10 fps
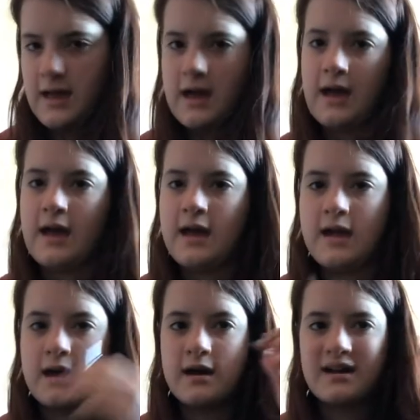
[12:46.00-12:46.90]

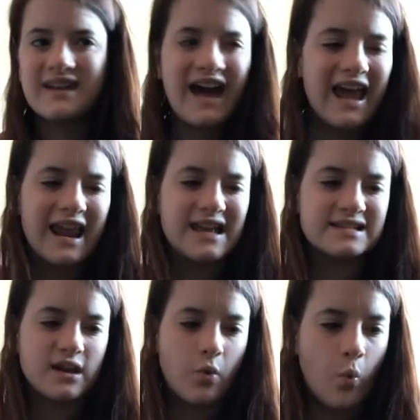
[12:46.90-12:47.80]
a cat
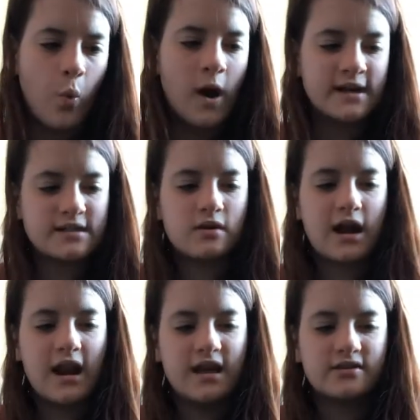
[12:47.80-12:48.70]
laser. Why is there a
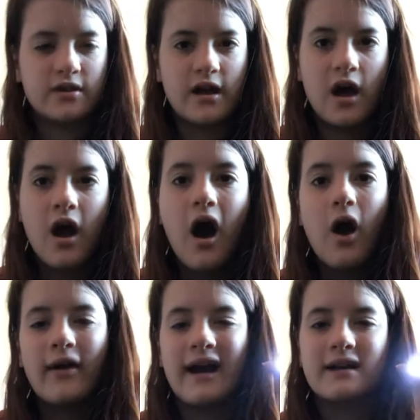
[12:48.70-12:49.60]
cat laser in here? Oh
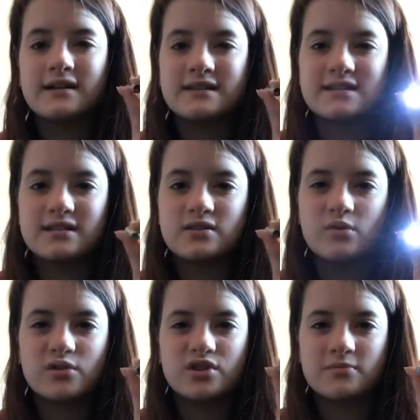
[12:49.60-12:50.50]
yeah, because it's a
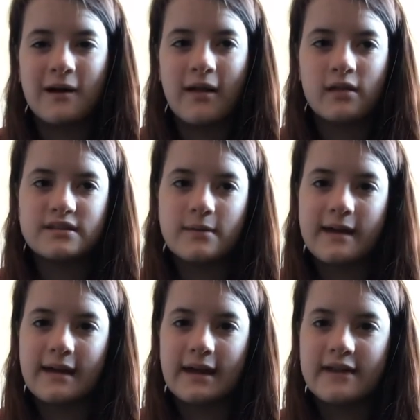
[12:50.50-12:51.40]
torch as well. So
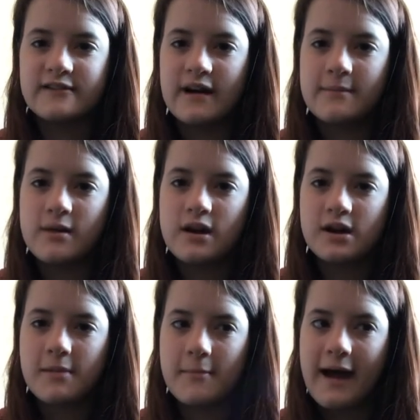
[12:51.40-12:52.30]
if I'm
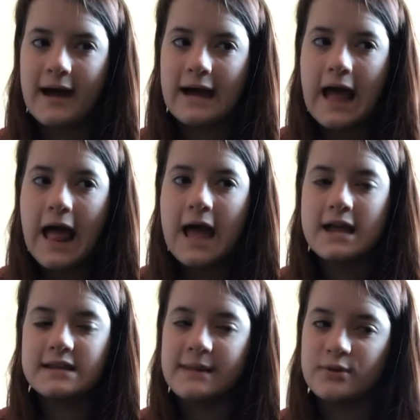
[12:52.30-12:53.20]
coming back
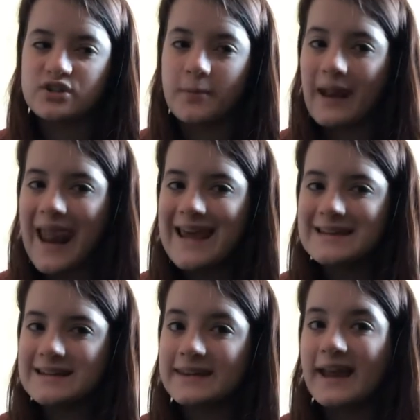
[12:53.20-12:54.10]
to the bus stop
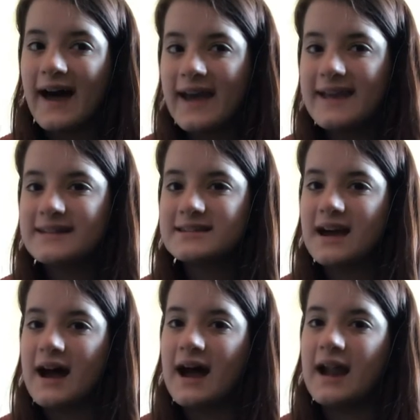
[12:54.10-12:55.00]
late at night
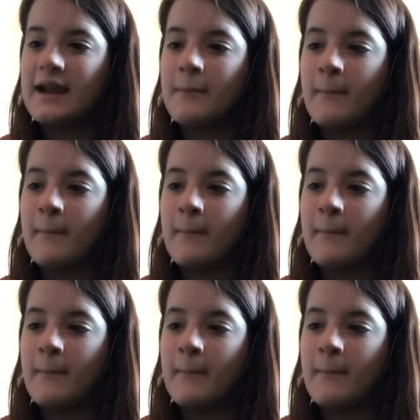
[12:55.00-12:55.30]
and